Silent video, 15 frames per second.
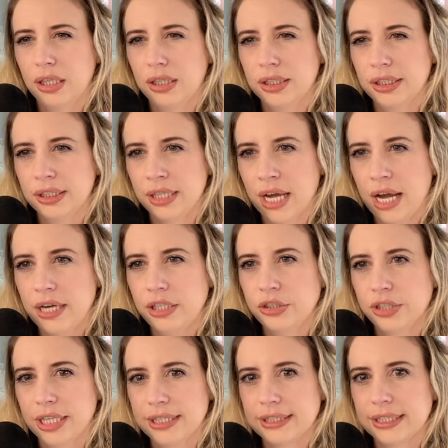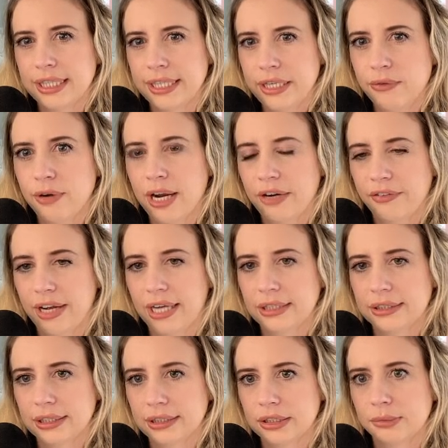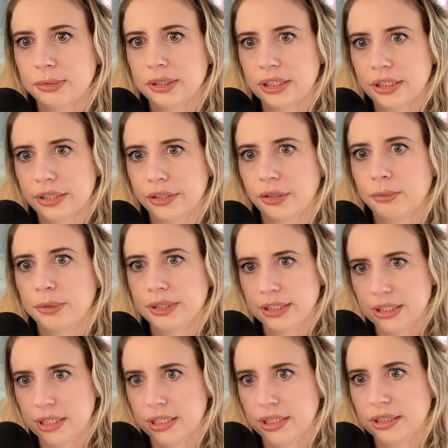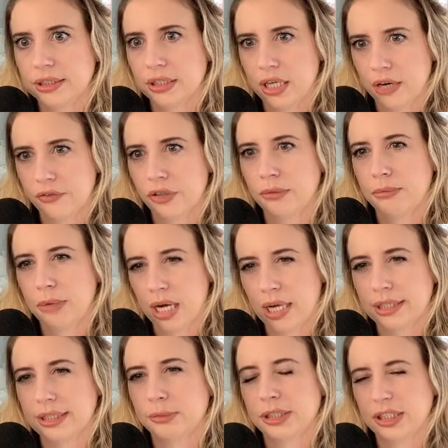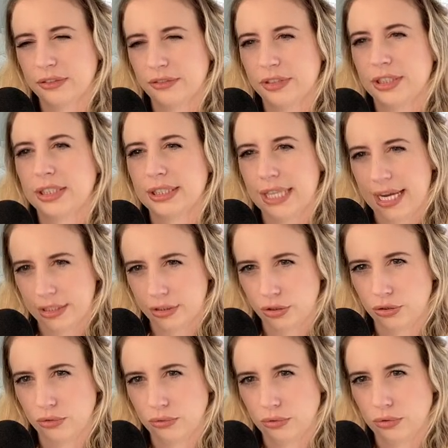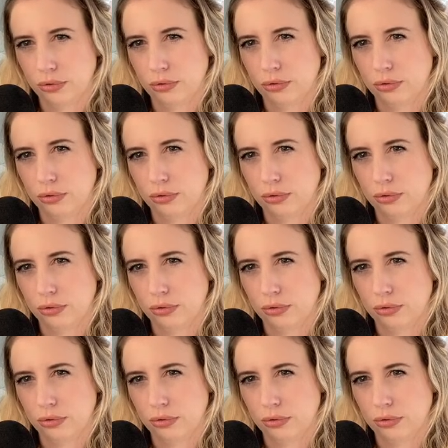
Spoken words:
Did not address any right of access to particular proceedings governed by specific statutes.